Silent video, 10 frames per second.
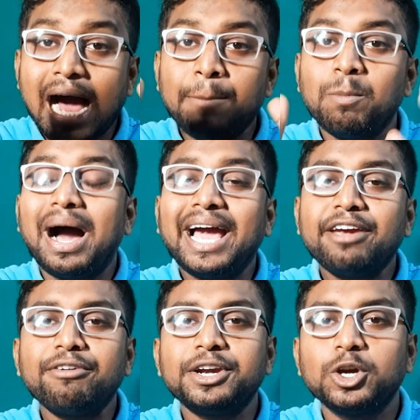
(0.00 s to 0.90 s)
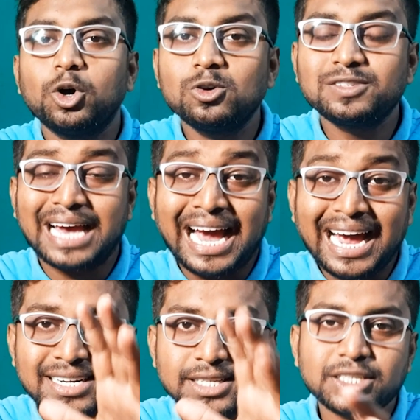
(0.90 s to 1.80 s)
my videos
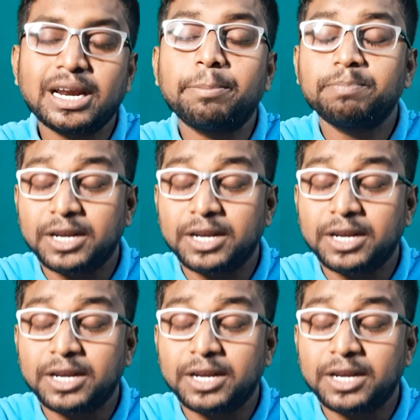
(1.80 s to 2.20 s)
and test prep,